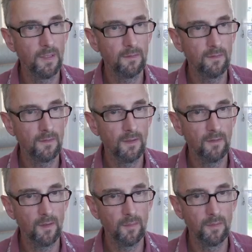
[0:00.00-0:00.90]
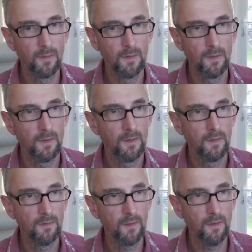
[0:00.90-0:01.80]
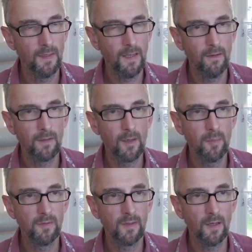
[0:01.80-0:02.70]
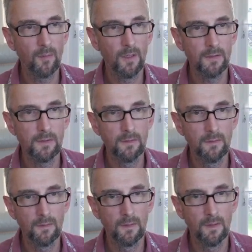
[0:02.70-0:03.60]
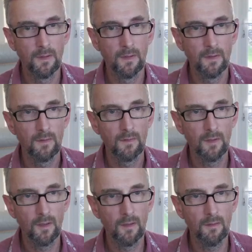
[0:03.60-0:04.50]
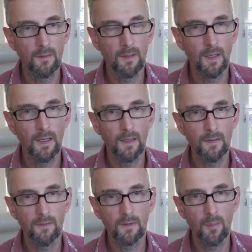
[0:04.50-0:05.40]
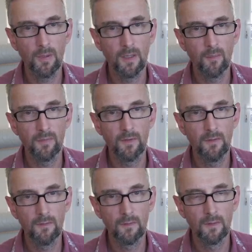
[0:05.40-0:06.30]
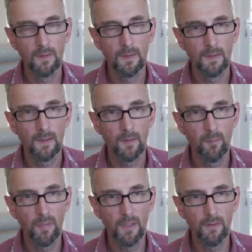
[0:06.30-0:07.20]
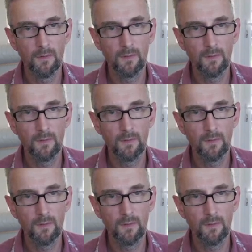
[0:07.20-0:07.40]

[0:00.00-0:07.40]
to setup. So now compass calibration. So there's a couple of compasses. Both